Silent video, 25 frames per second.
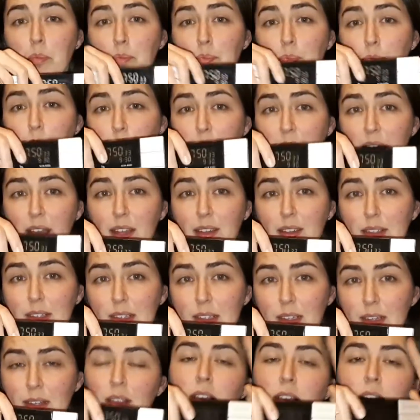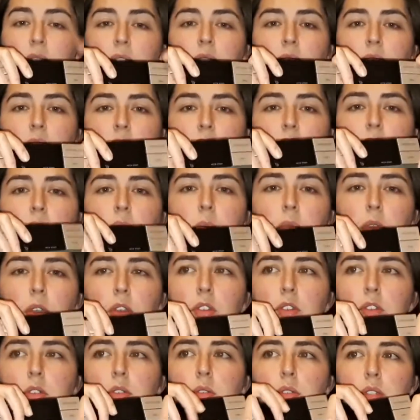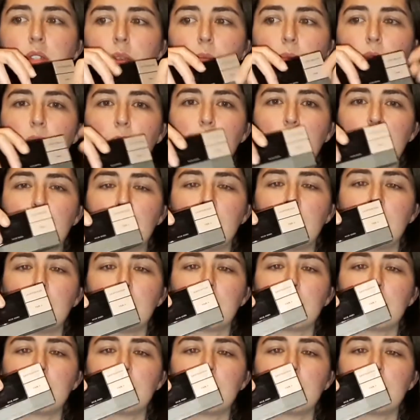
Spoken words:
but I'm going to do something with it,